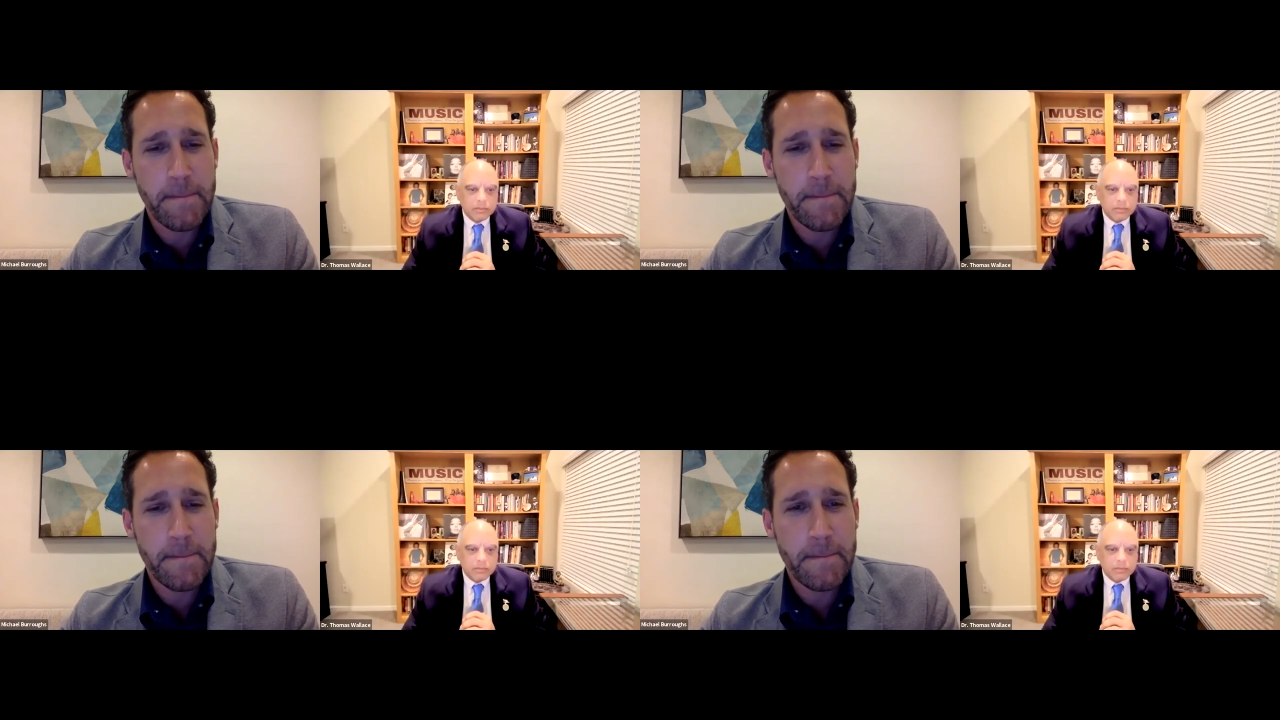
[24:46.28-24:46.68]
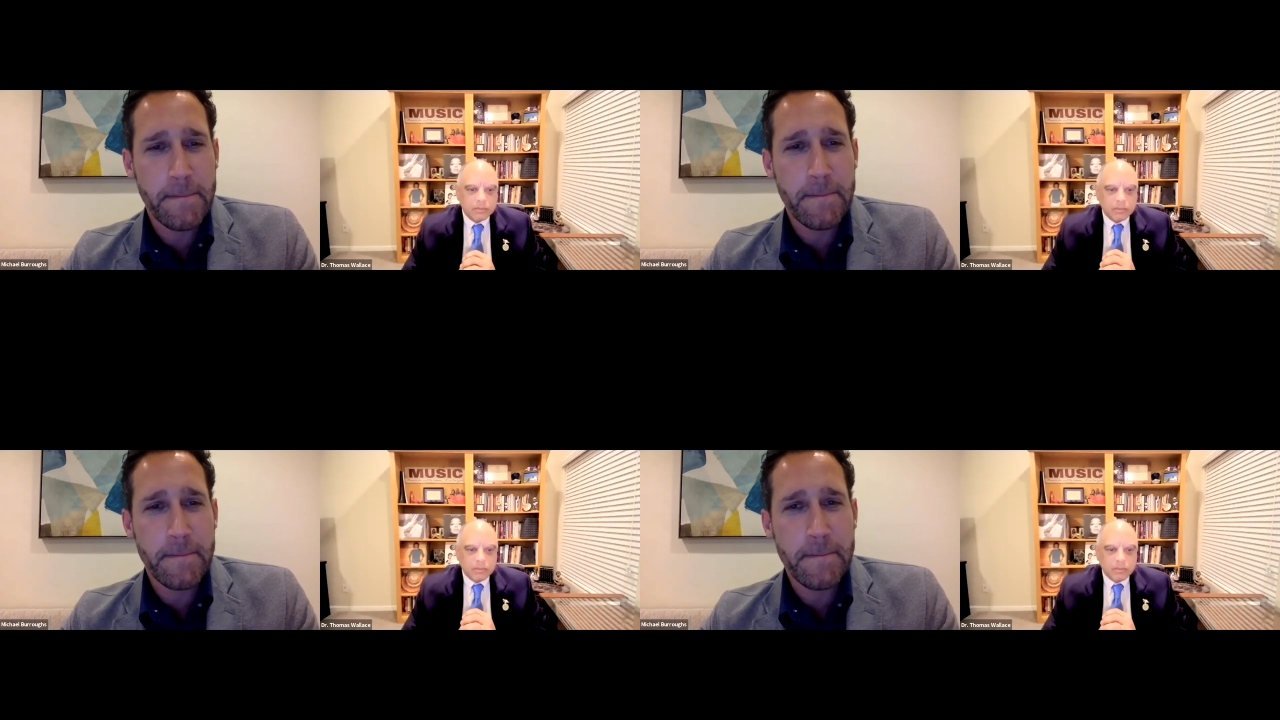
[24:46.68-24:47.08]

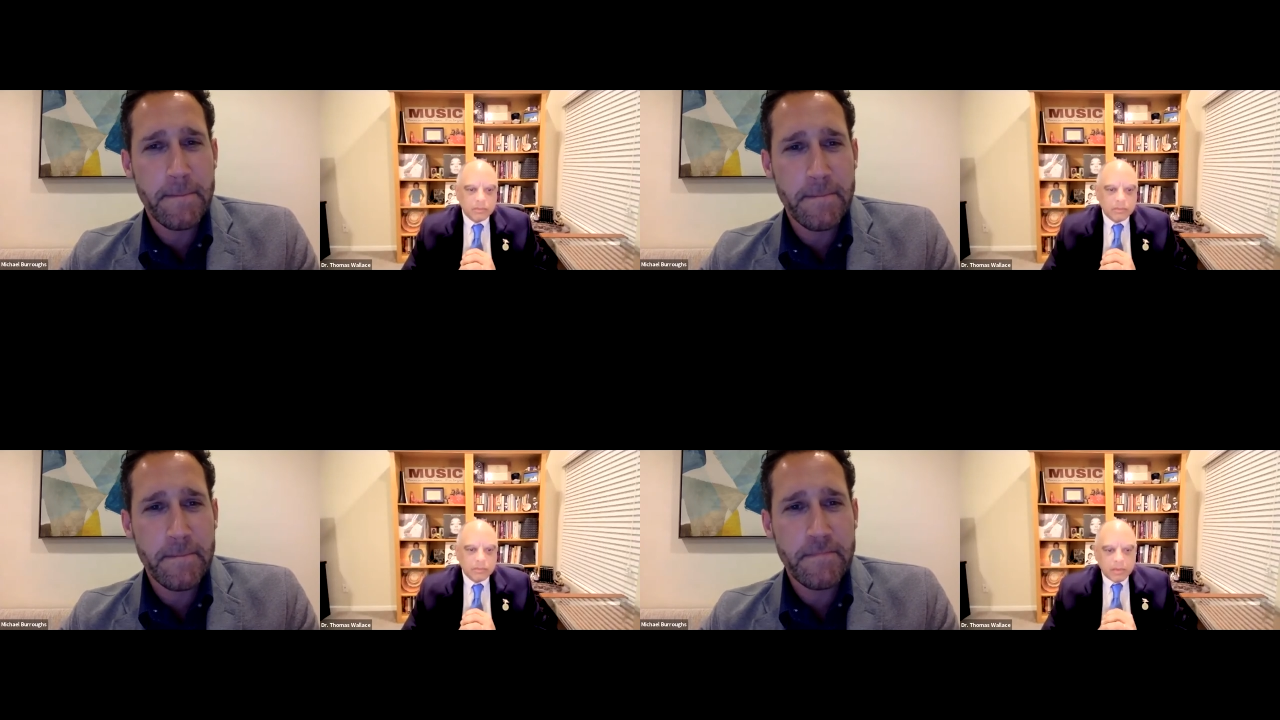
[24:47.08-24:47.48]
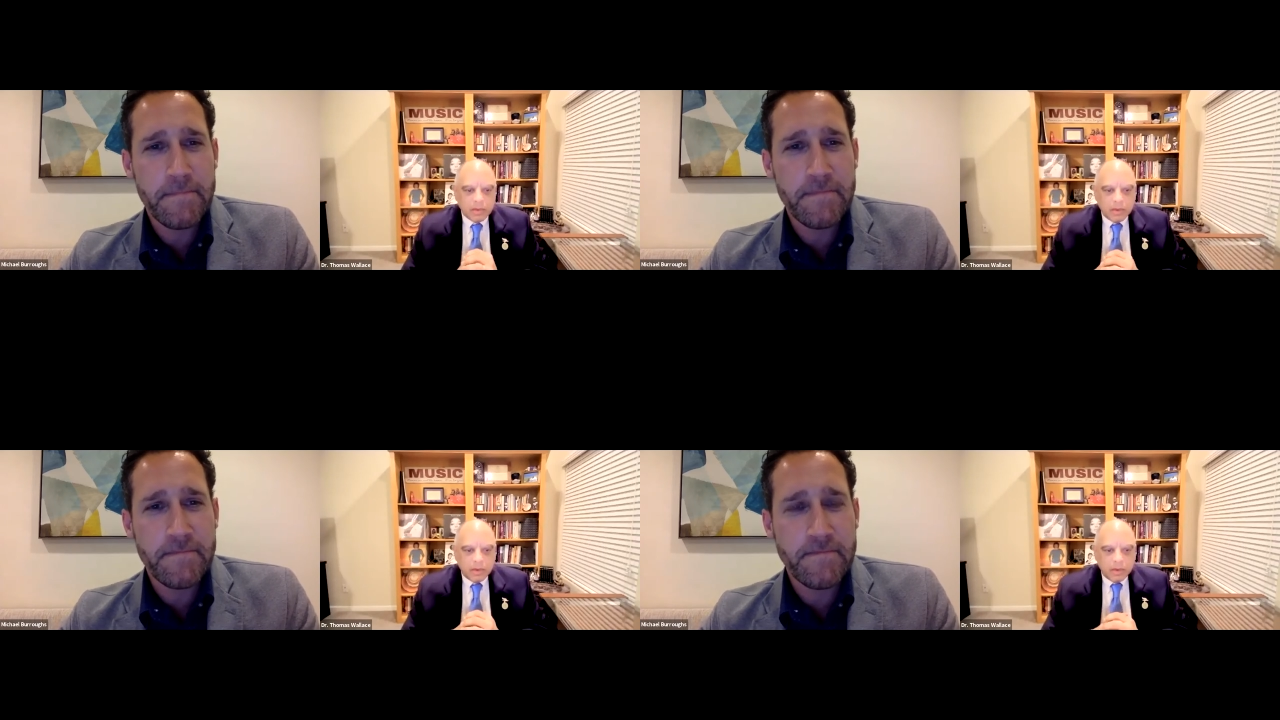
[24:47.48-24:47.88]

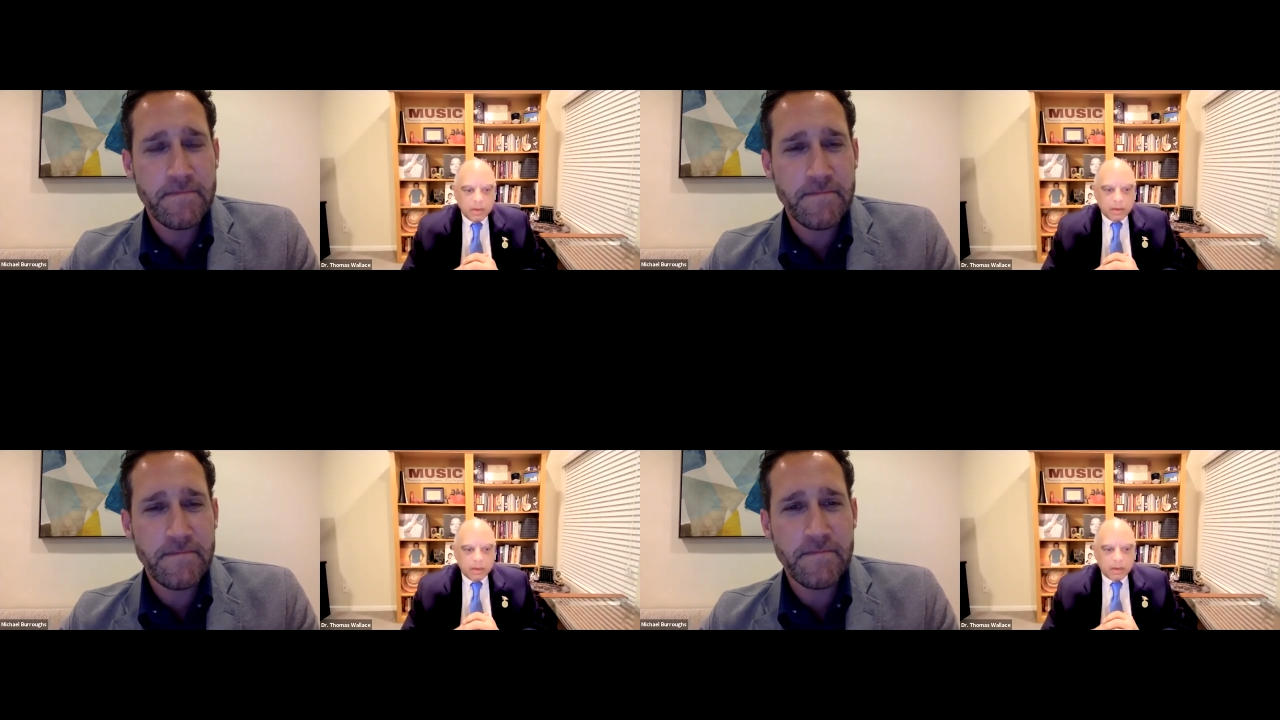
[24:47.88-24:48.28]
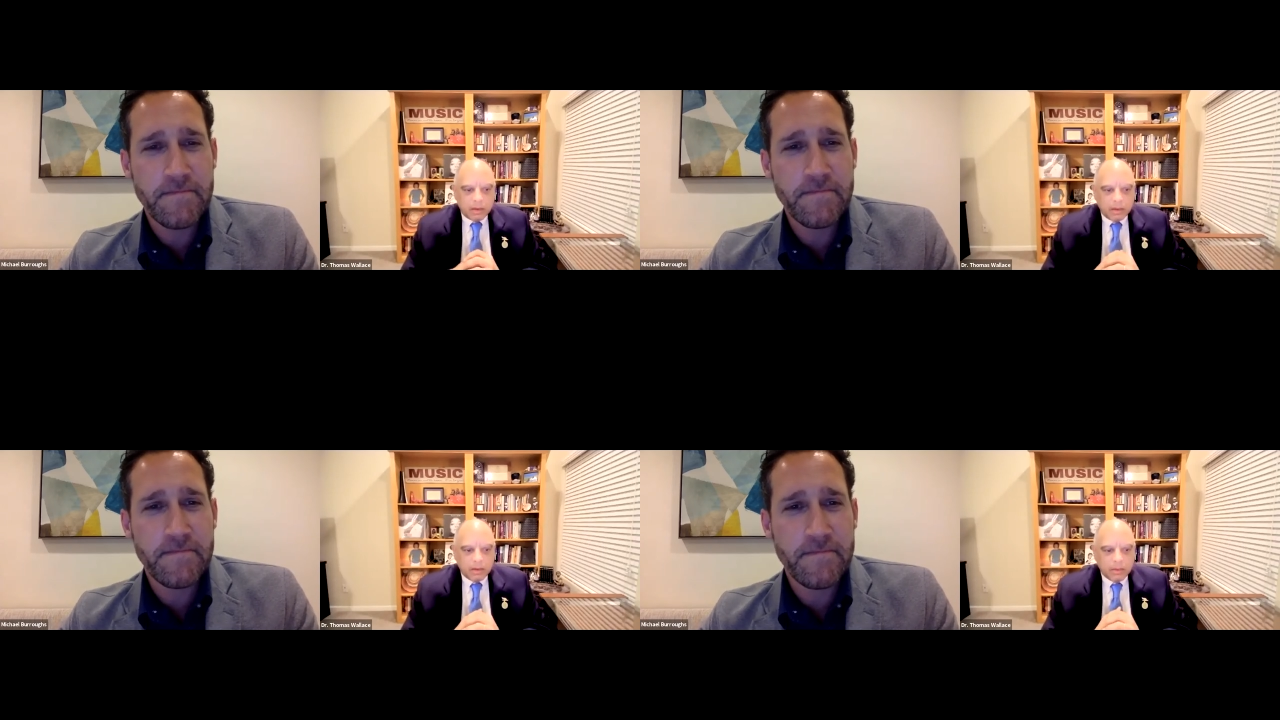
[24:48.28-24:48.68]

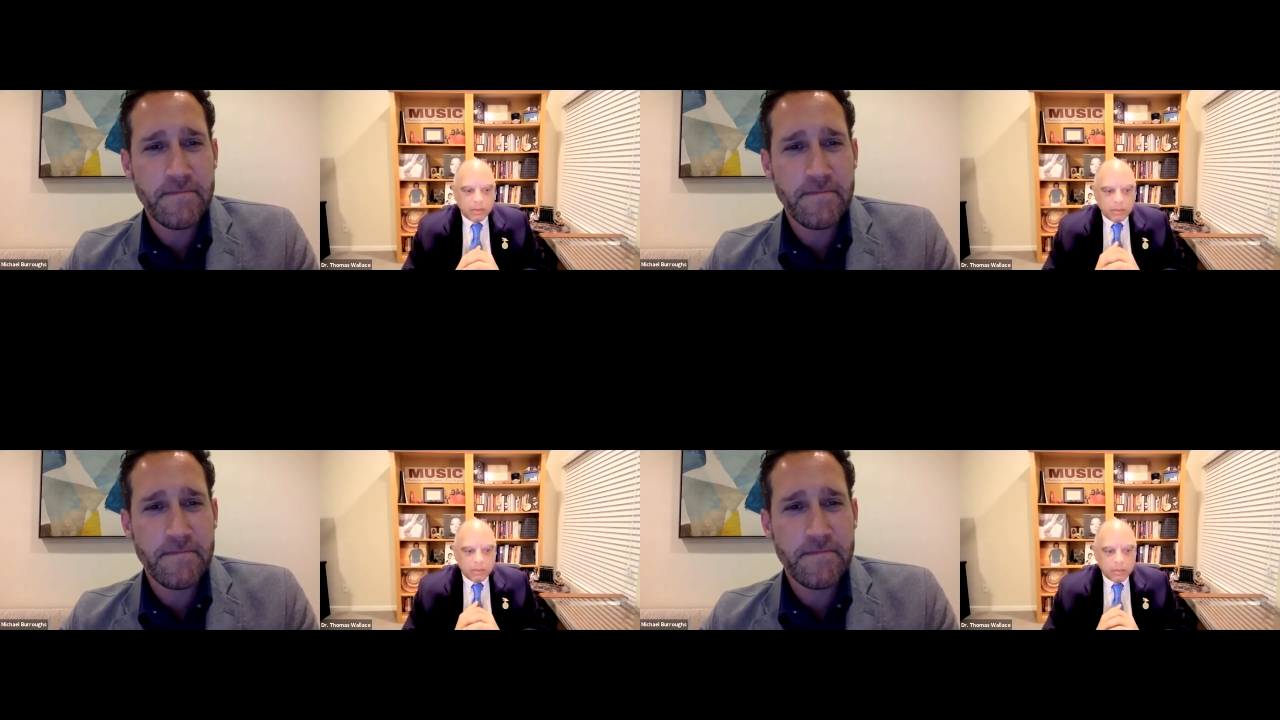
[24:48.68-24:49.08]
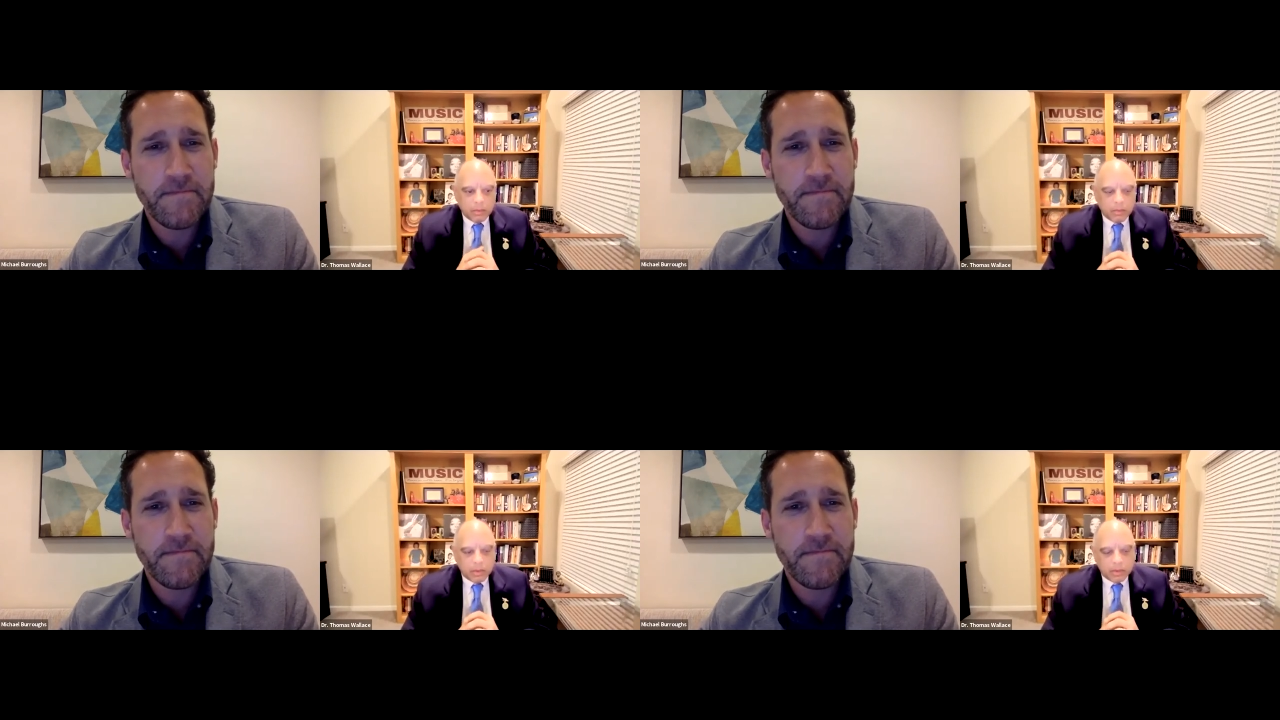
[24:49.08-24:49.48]
(no one is talking)